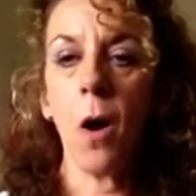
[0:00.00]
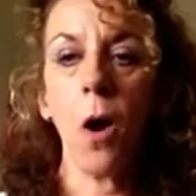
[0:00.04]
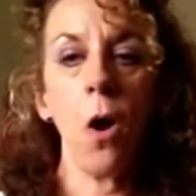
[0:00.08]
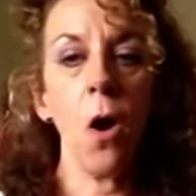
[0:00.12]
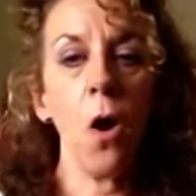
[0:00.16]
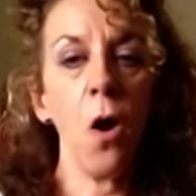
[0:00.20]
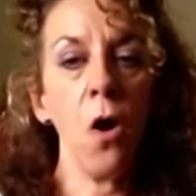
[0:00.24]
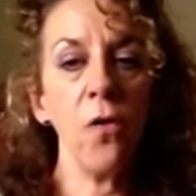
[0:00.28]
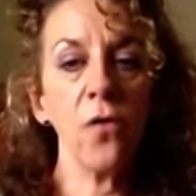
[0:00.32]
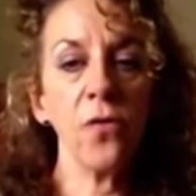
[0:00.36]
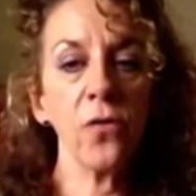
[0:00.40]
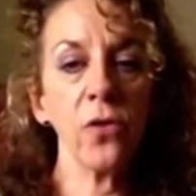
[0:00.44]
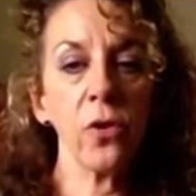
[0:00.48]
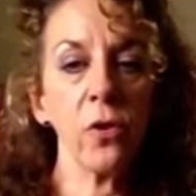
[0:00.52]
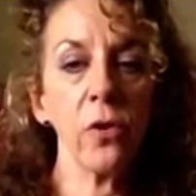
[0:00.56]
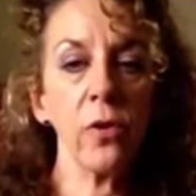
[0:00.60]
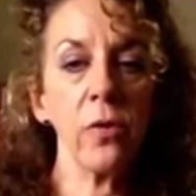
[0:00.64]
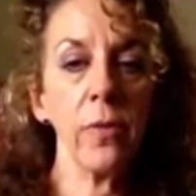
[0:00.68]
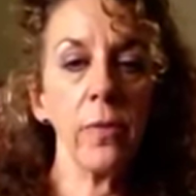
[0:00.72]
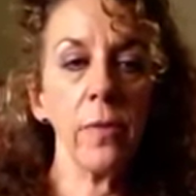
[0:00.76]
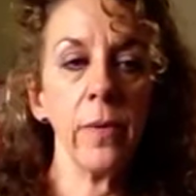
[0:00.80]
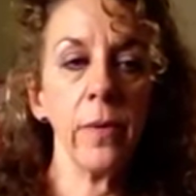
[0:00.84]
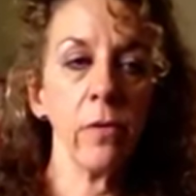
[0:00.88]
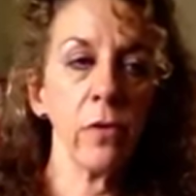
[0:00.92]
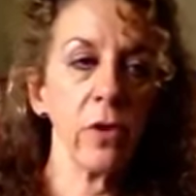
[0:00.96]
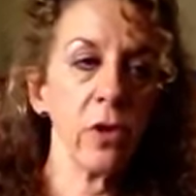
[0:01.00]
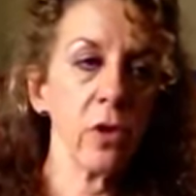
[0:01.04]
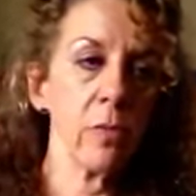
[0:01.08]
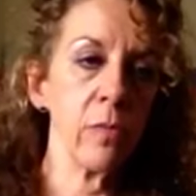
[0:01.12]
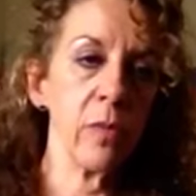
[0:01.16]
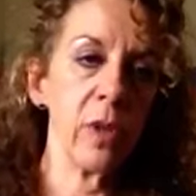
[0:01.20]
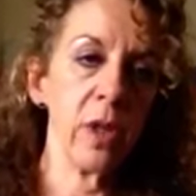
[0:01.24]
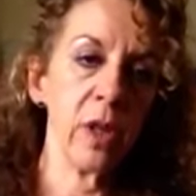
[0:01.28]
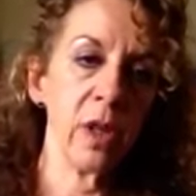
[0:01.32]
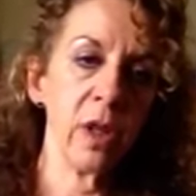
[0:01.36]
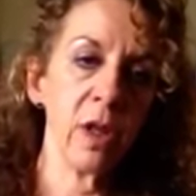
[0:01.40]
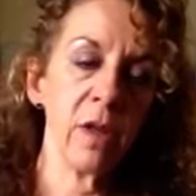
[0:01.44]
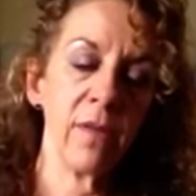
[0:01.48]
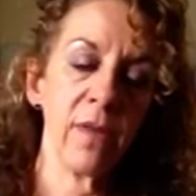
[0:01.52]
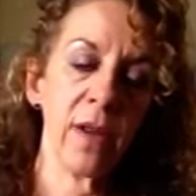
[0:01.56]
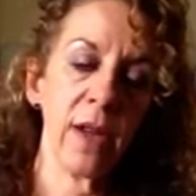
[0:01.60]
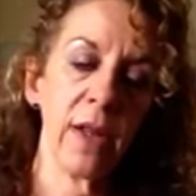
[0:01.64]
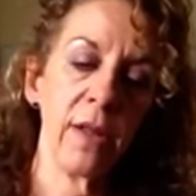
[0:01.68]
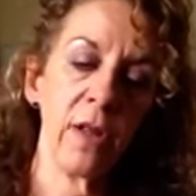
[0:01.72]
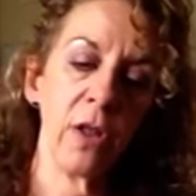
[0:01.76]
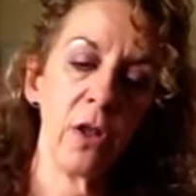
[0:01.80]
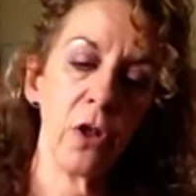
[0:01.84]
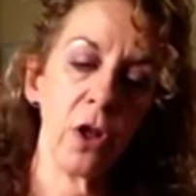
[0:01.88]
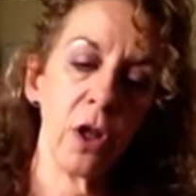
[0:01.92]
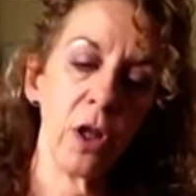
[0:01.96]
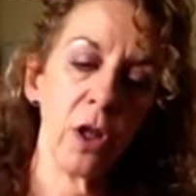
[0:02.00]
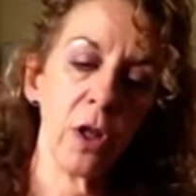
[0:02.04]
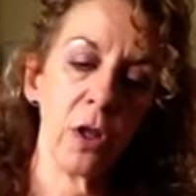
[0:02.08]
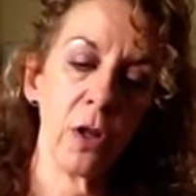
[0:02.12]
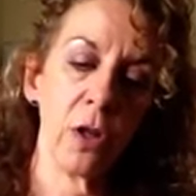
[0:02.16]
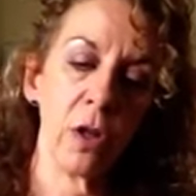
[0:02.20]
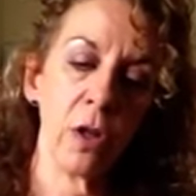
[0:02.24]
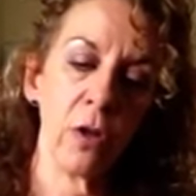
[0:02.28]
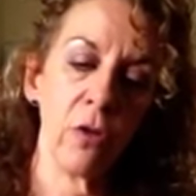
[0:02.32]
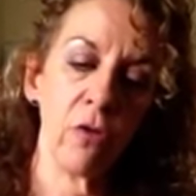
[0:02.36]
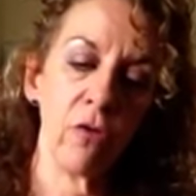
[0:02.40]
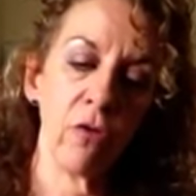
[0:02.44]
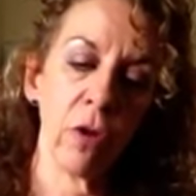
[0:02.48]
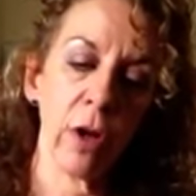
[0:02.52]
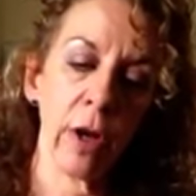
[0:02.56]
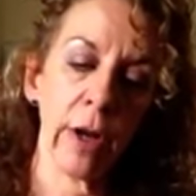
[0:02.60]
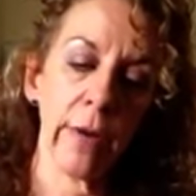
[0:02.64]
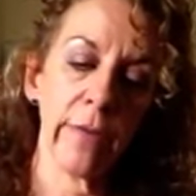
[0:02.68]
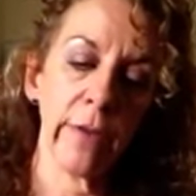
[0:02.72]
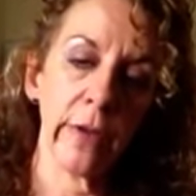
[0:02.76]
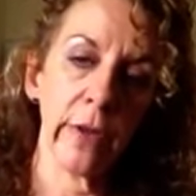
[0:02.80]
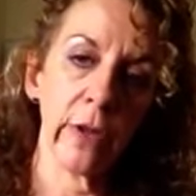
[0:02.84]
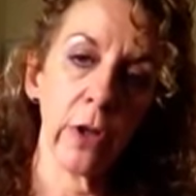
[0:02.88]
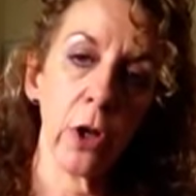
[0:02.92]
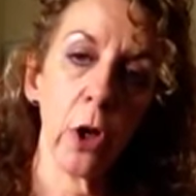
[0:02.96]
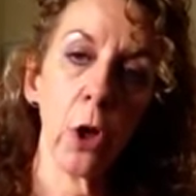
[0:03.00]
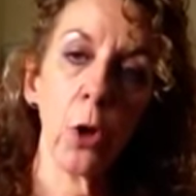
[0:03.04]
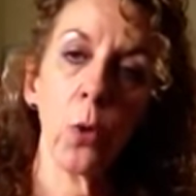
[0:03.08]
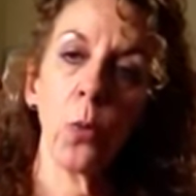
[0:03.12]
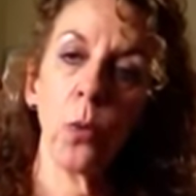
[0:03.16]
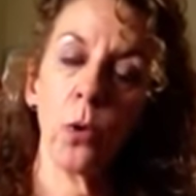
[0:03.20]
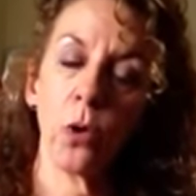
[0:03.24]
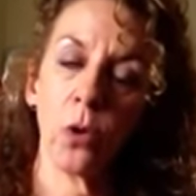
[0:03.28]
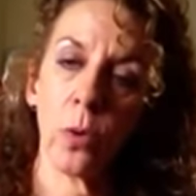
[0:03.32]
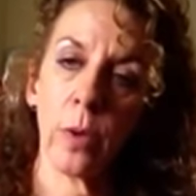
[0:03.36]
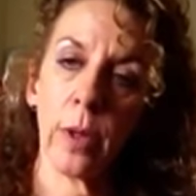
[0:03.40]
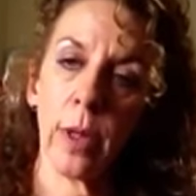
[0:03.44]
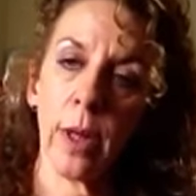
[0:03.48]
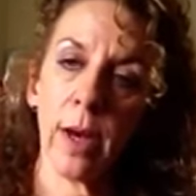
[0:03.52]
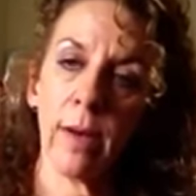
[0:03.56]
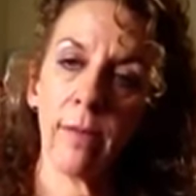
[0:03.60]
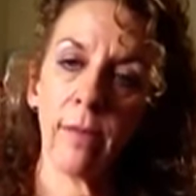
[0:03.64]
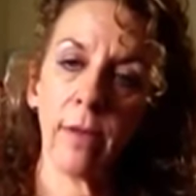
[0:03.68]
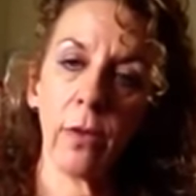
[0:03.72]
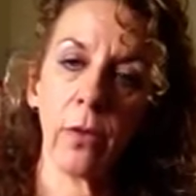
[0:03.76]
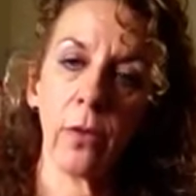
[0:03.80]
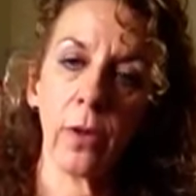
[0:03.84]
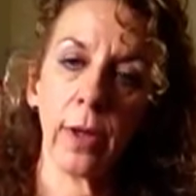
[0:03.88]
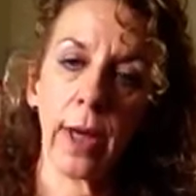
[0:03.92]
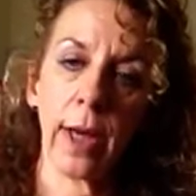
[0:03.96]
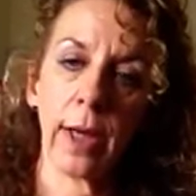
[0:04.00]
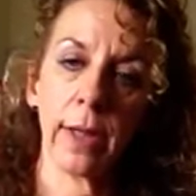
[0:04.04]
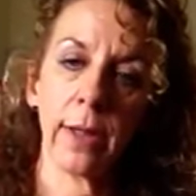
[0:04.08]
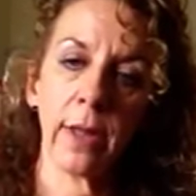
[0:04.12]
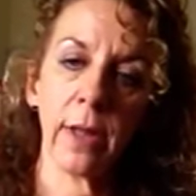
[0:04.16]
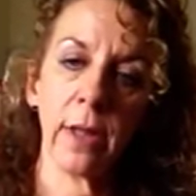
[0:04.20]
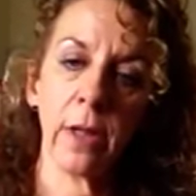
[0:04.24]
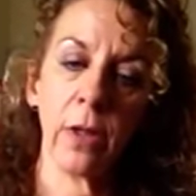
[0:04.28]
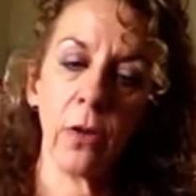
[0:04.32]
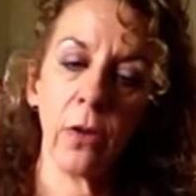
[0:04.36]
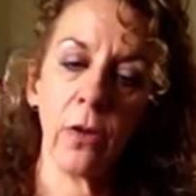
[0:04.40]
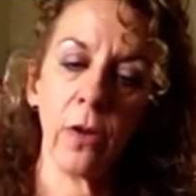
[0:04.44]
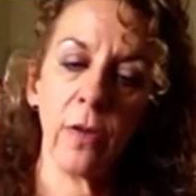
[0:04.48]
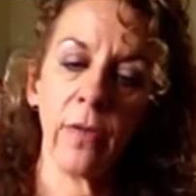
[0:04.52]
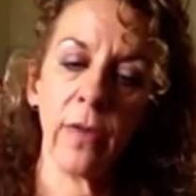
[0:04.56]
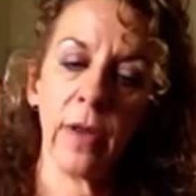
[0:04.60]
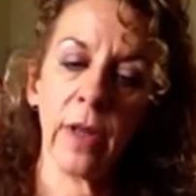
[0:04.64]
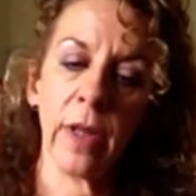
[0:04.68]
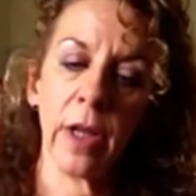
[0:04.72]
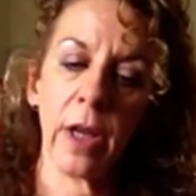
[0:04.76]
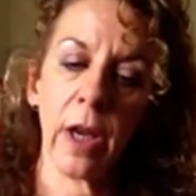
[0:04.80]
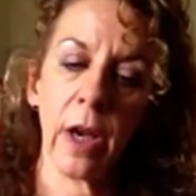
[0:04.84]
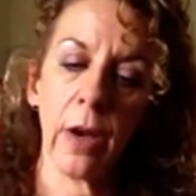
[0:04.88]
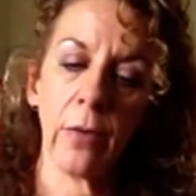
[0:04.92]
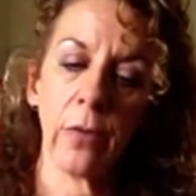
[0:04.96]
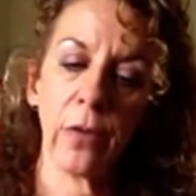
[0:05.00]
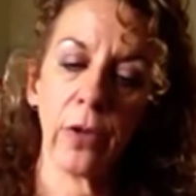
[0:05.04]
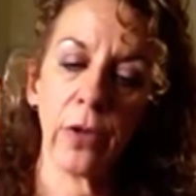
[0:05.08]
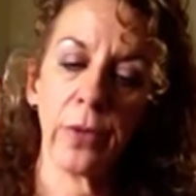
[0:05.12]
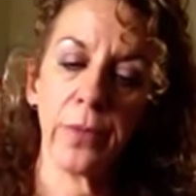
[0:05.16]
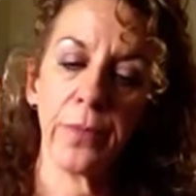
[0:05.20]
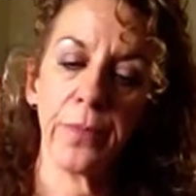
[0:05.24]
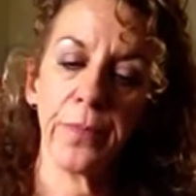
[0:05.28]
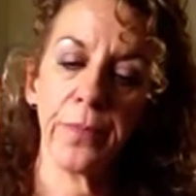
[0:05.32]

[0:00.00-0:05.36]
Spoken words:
Often there are some disadvantages to your drivers, which we'll have a look at in the other videos.